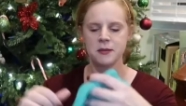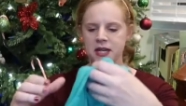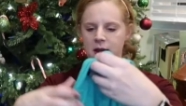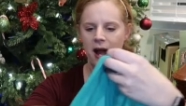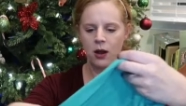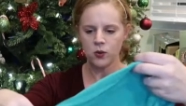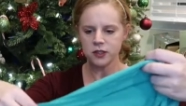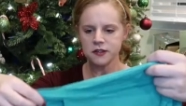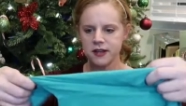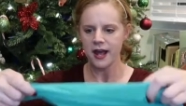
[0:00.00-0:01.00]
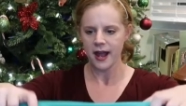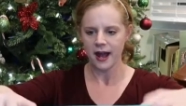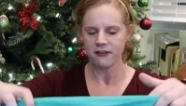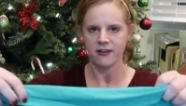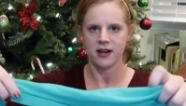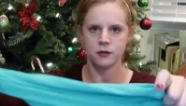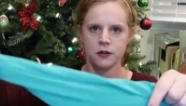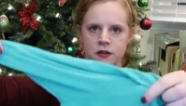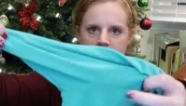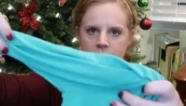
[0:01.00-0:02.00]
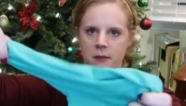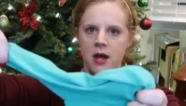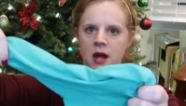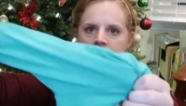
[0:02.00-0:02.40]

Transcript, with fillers: medium. I will say I found some